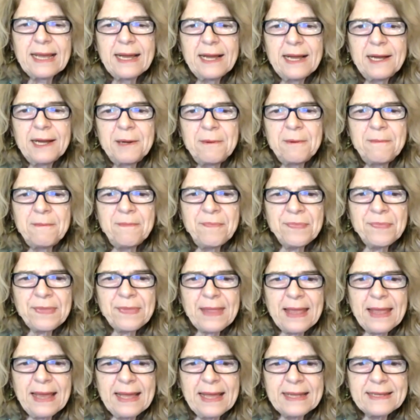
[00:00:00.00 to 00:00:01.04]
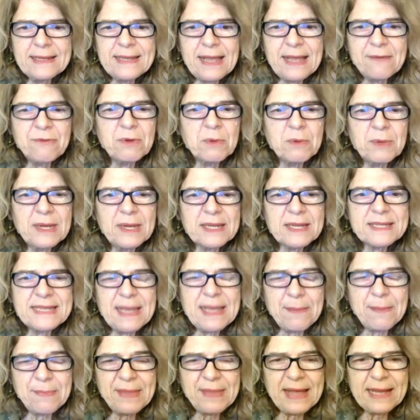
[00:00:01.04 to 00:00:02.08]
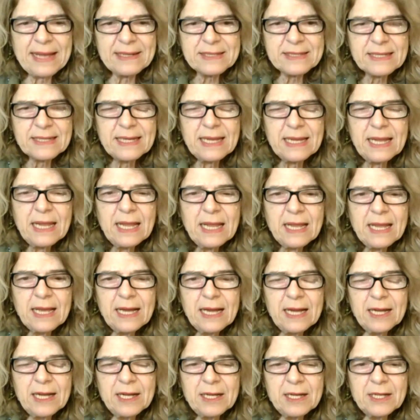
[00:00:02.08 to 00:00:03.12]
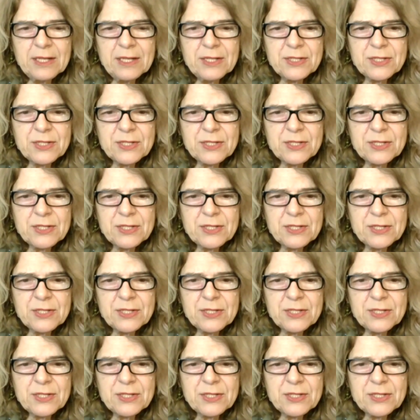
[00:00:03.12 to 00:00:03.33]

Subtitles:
And everyone will accept that.